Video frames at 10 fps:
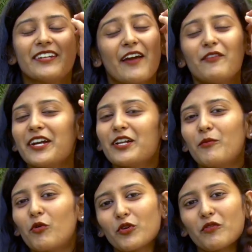Never in a
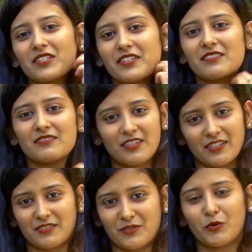mood to visit
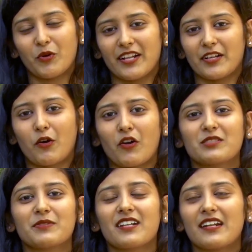the school and the
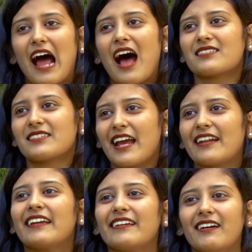college, but the last day
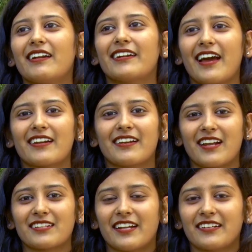and a year later, I
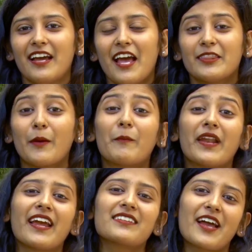realized that the
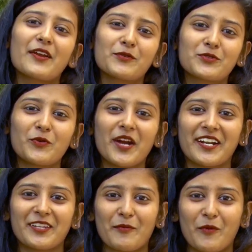place I used to
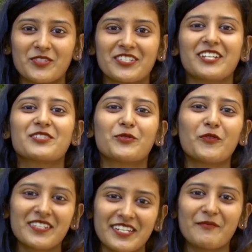hate the most just to
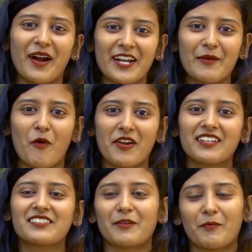visit Monday
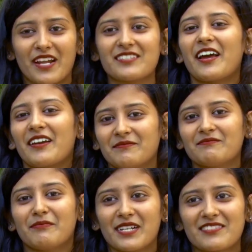mornings is the place I
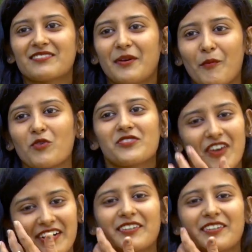miss the most right